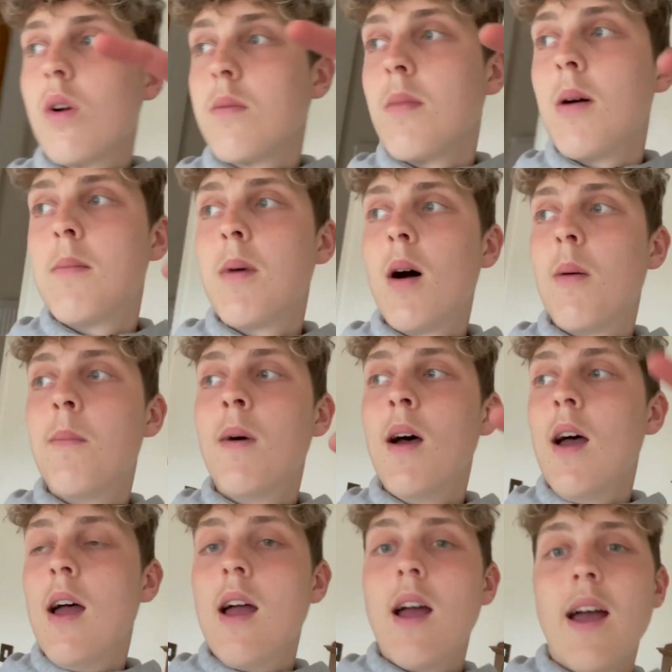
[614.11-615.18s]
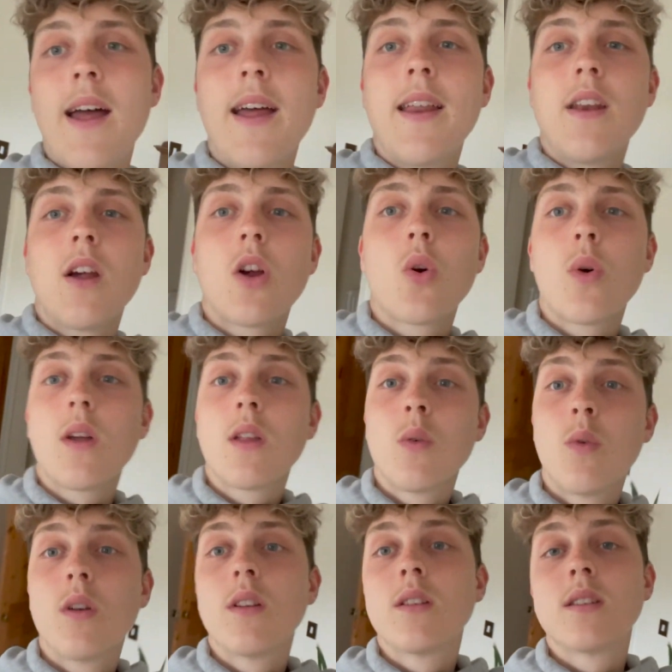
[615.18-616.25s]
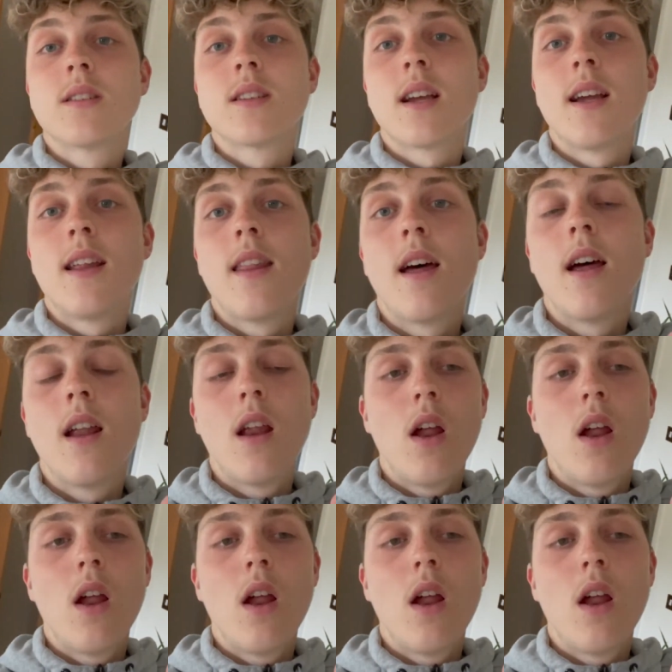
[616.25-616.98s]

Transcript: with my mum, and I quickly wanted to say that